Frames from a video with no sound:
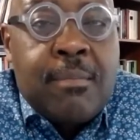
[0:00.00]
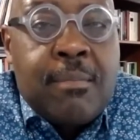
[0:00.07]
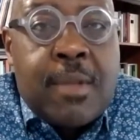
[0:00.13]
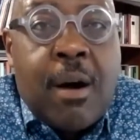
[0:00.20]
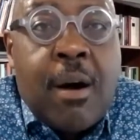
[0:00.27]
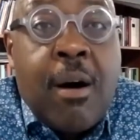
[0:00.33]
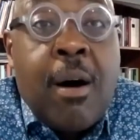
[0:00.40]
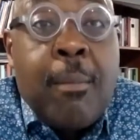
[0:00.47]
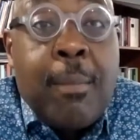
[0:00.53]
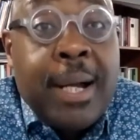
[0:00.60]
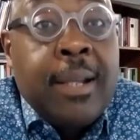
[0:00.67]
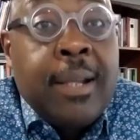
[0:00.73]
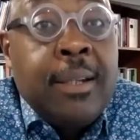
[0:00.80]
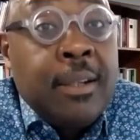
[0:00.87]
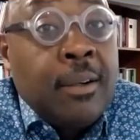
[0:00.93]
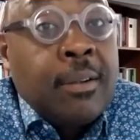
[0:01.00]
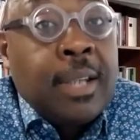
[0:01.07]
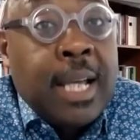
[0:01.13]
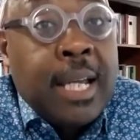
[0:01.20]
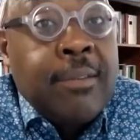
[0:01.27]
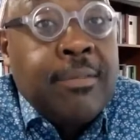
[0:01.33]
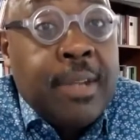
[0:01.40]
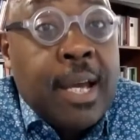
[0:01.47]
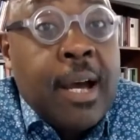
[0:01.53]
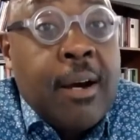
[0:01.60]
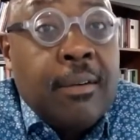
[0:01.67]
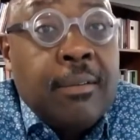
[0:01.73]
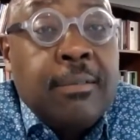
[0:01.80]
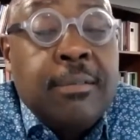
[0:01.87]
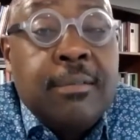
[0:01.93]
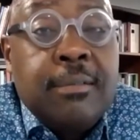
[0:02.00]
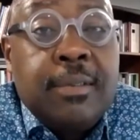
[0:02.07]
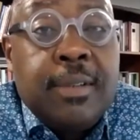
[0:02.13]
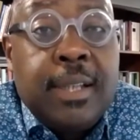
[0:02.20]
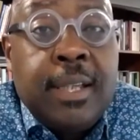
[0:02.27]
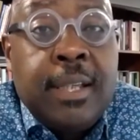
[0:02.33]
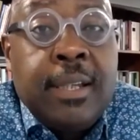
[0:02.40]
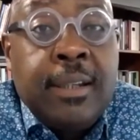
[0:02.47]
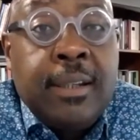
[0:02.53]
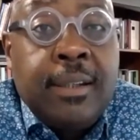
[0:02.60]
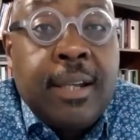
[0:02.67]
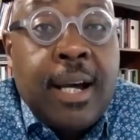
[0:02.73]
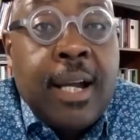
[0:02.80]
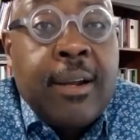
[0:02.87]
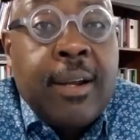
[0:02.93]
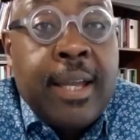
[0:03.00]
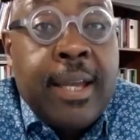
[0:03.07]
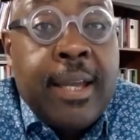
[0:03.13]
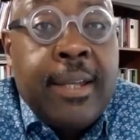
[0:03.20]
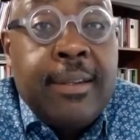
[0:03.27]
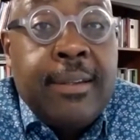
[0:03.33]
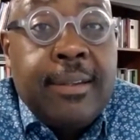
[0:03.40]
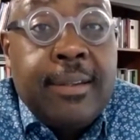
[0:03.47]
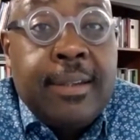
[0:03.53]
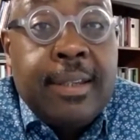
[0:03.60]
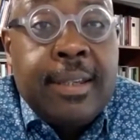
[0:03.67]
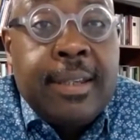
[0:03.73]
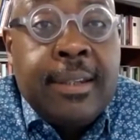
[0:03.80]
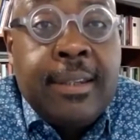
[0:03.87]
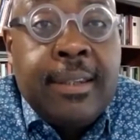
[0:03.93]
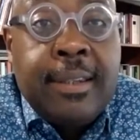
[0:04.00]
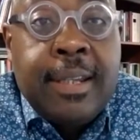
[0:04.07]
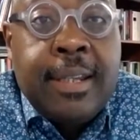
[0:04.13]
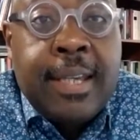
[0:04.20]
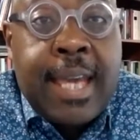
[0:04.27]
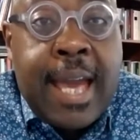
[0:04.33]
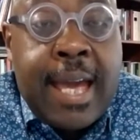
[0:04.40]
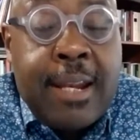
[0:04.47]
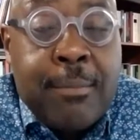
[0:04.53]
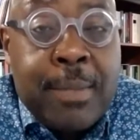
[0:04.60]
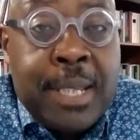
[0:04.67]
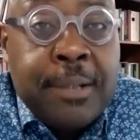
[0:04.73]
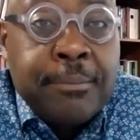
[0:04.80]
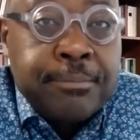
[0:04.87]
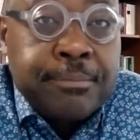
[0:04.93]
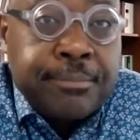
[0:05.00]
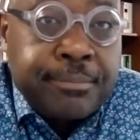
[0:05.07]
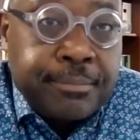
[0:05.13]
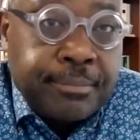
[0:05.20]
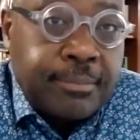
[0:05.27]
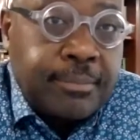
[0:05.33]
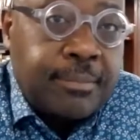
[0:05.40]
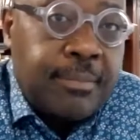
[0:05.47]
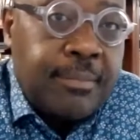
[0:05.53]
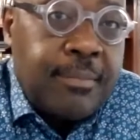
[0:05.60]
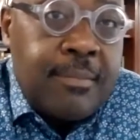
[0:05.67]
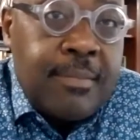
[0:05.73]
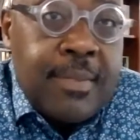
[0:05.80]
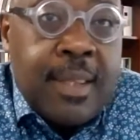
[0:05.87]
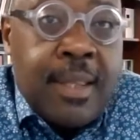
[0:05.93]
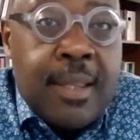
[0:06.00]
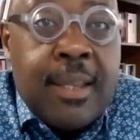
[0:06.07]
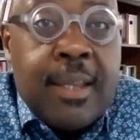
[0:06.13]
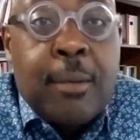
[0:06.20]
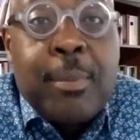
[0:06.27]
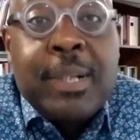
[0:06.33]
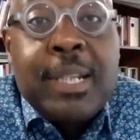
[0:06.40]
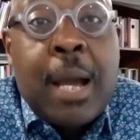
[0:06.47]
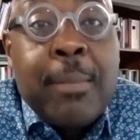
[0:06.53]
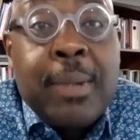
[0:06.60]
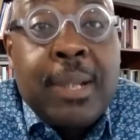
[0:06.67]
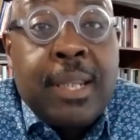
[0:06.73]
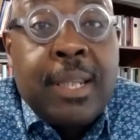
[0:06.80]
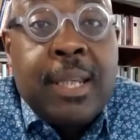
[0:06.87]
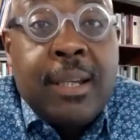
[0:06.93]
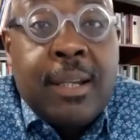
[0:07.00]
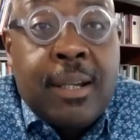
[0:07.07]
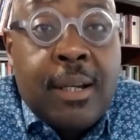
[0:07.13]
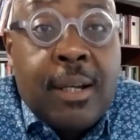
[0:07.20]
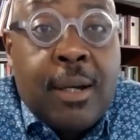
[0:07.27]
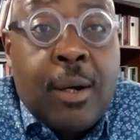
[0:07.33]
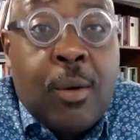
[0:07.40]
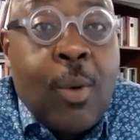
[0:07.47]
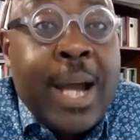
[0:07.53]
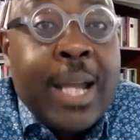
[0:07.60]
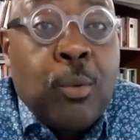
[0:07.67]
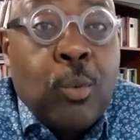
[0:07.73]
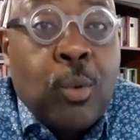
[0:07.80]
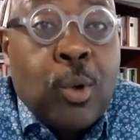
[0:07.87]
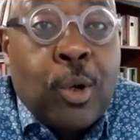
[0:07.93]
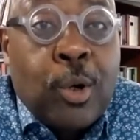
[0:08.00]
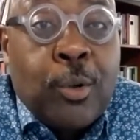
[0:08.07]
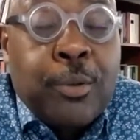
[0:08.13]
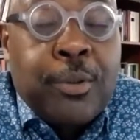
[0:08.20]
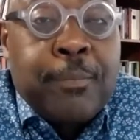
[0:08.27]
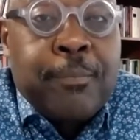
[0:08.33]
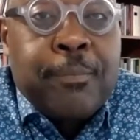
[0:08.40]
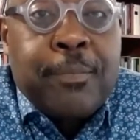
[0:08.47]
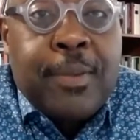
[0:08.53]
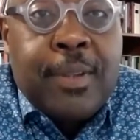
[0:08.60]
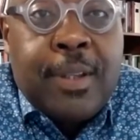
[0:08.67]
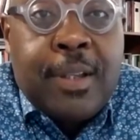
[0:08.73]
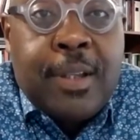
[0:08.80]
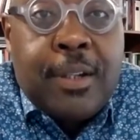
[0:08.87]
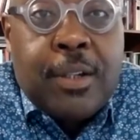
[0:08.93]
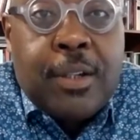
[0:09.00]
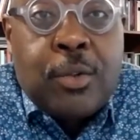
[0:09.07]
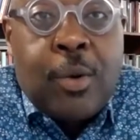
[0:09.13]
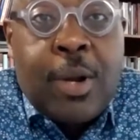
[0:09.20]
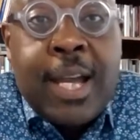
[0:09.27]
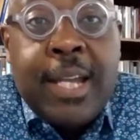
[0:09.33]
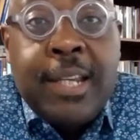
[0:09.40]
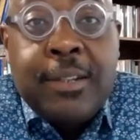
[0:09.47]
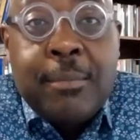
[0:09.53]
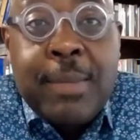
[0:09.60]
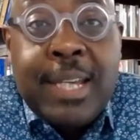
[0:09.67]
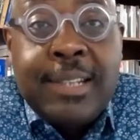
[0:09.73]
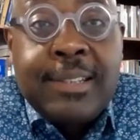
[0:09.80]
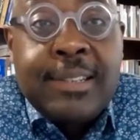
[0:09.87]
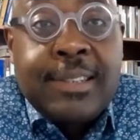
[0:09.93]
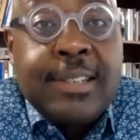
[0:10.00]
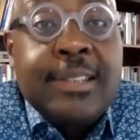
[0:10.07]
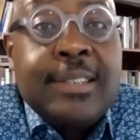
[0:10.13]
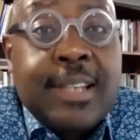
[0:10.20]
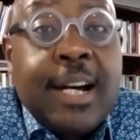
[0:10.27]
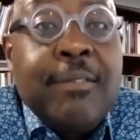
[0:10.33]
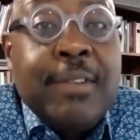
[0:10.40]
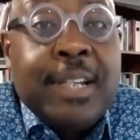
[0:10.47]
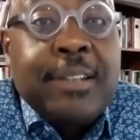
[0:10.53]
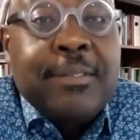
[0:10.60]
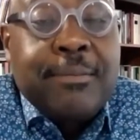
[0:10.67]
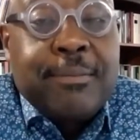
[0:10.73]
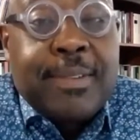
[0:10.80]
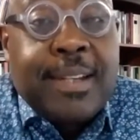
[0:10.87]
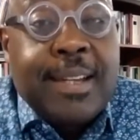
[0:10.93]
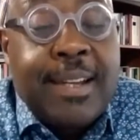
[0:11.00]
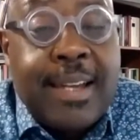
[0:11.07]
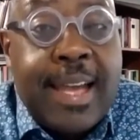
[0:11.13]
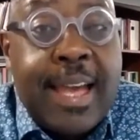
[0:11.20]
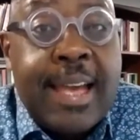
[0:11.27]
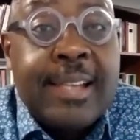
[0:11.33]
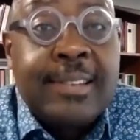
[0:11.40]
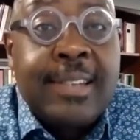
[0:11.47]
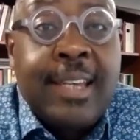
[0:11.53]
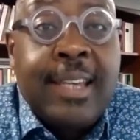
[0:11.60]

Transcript: all my adult life now in higher ed, in the academy, in a predominantly white world, trying to make sense of it as a